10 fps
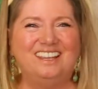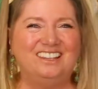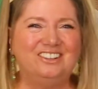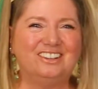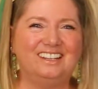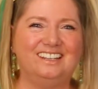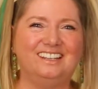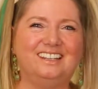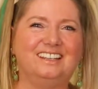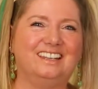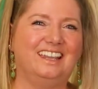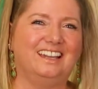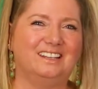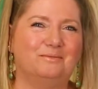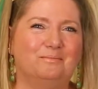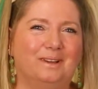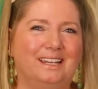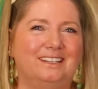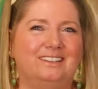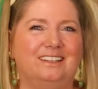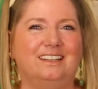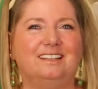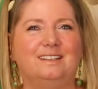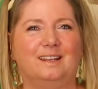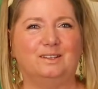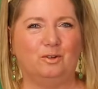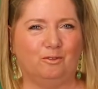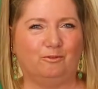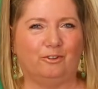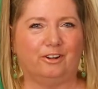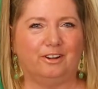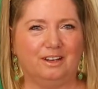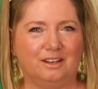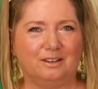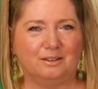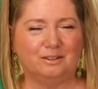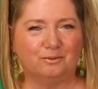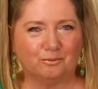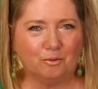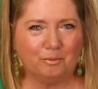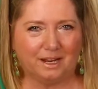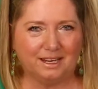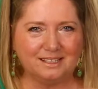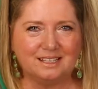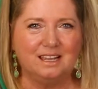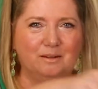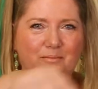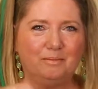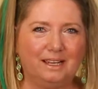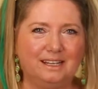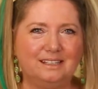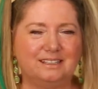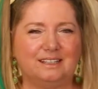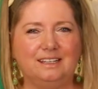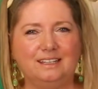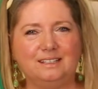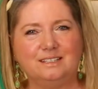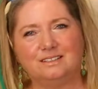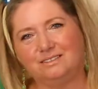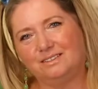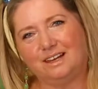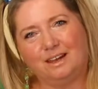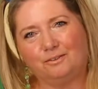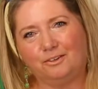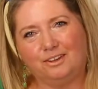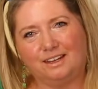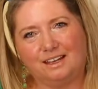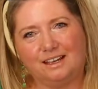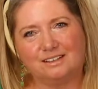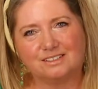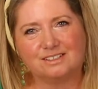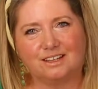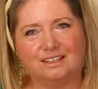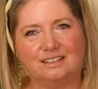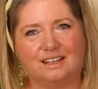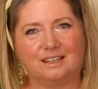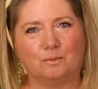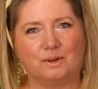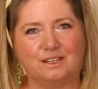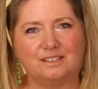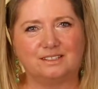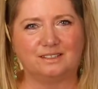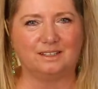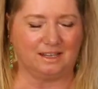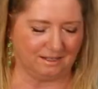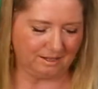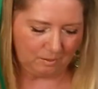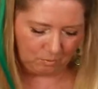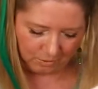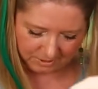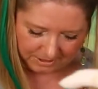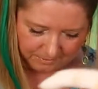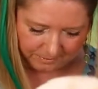your kitty cat might think that her furry roommates might eat everything else, and otherwise they won't leave